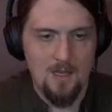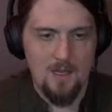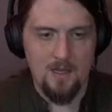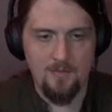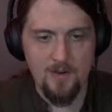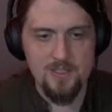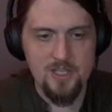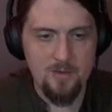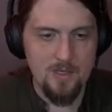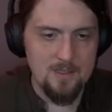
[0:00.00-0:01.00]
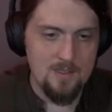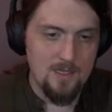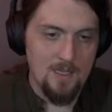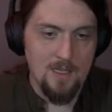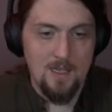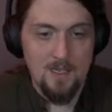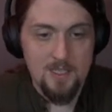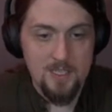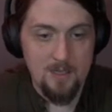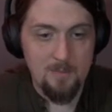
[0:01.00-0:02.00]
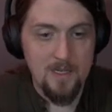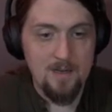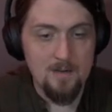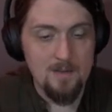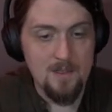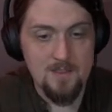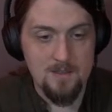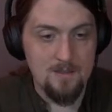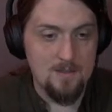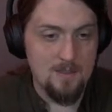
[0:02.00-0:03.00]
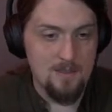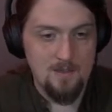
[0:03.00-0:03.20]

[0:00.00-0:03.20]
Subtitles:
A French queen shall bear the sun,